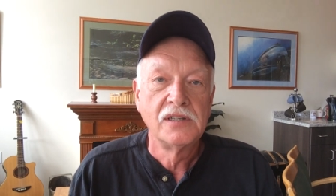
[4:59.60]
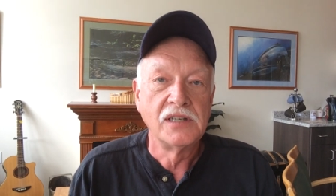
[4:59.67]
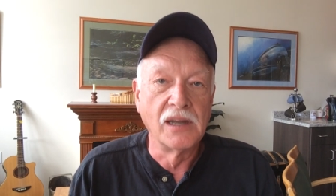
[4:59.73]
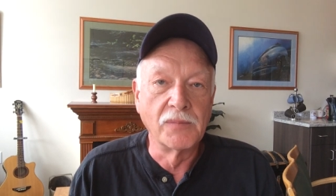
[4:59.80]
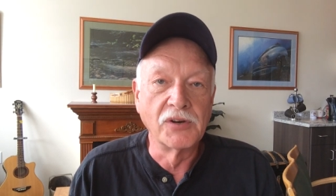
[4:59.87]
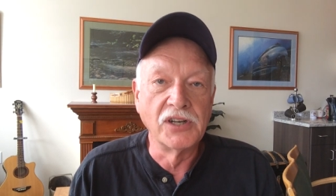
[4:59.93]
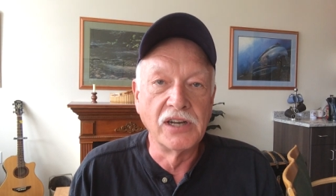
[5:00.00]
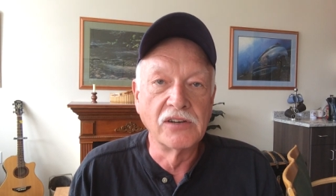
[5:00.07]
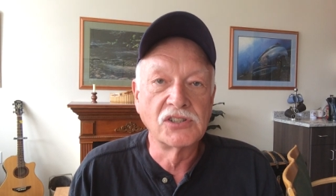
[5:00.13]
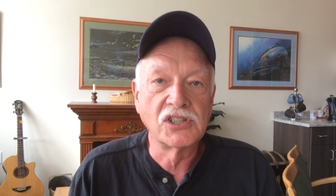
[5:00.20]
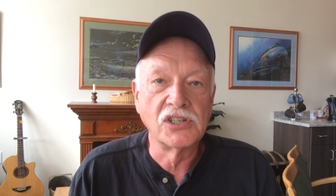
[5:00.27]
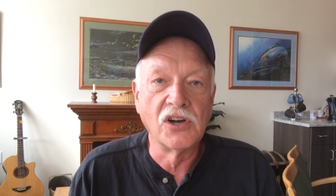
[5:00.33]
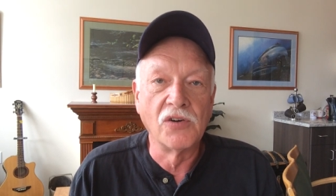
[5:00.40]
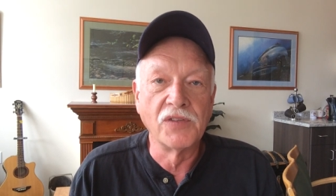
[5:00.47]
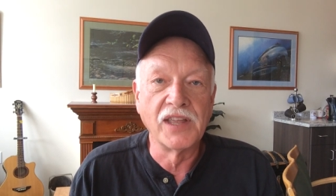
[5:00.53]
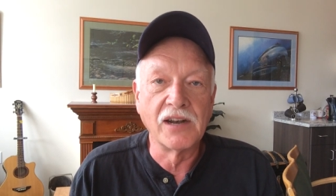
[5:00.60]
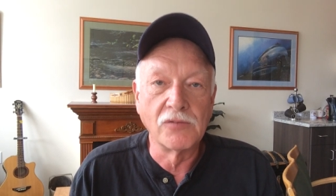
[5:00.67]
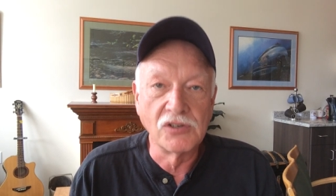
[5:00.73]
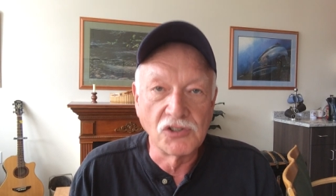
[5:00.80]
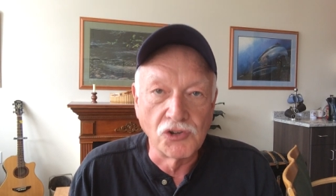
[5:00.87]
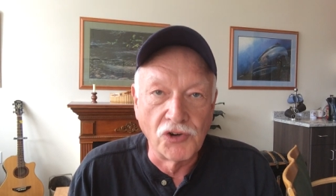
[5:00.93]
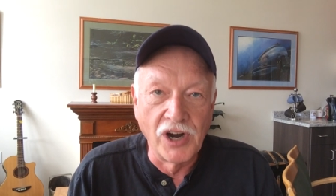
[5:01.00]
number of years ago that it
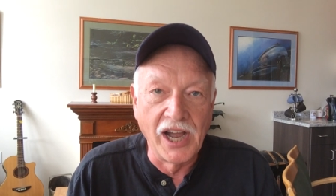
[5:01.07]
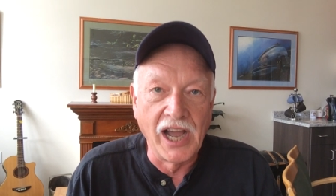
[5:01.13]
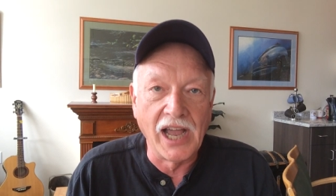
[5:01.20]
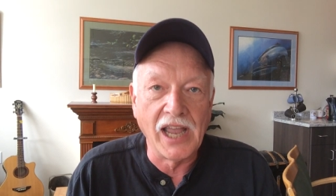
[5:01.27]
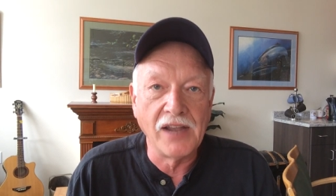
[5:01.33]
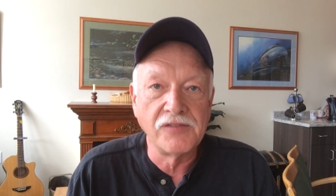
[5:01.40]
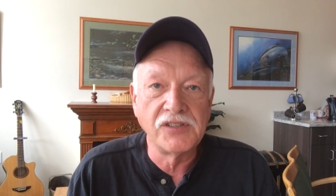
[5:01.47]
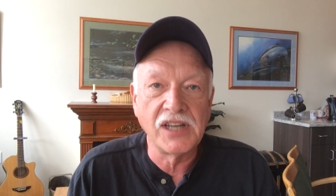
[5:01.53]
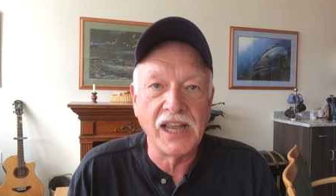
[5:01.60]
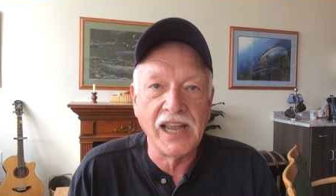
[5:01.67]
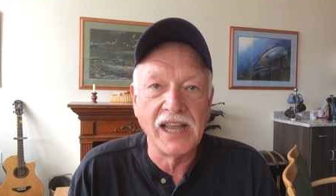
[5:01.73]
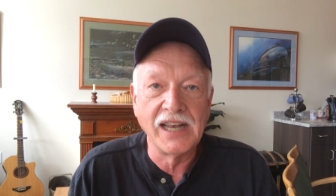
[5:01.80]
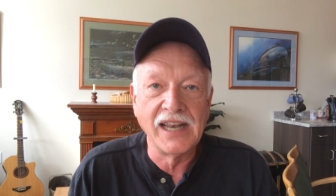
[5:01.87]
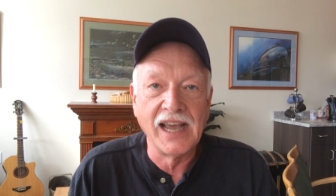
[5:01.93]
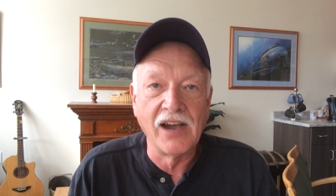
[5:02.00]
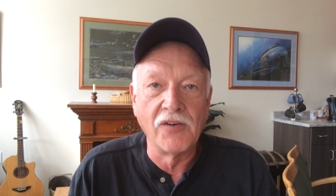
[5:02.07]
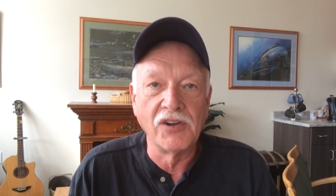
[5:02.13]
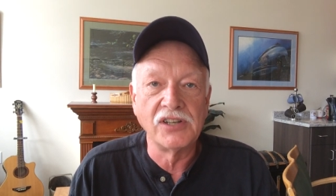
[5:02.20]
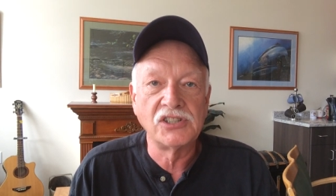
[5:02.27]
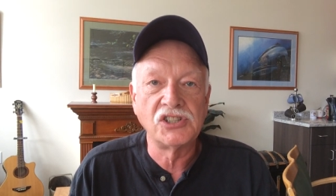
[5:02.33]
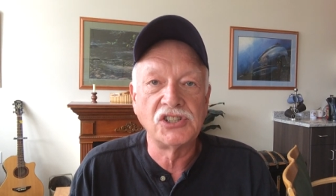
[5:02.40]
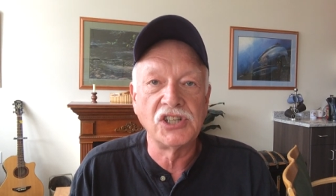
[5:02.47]
was arrived, and now
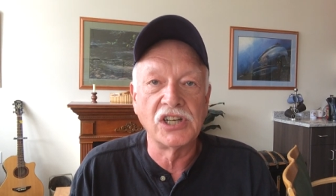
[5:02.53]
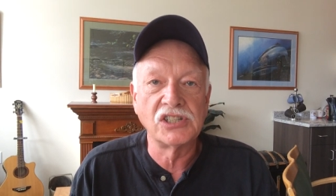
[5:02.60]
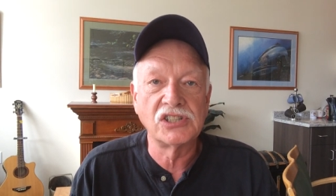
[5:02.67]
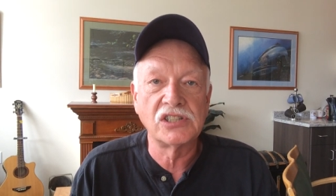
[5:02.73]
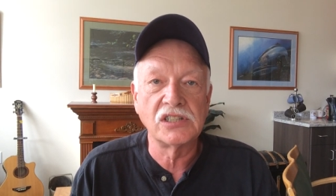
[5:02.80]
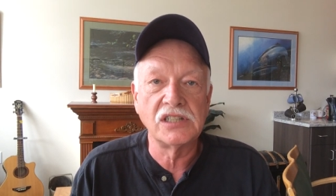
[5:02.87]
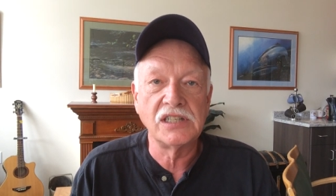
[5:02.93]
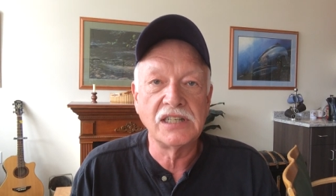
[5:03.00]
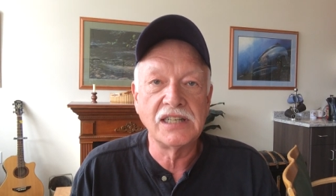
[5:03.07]
it's just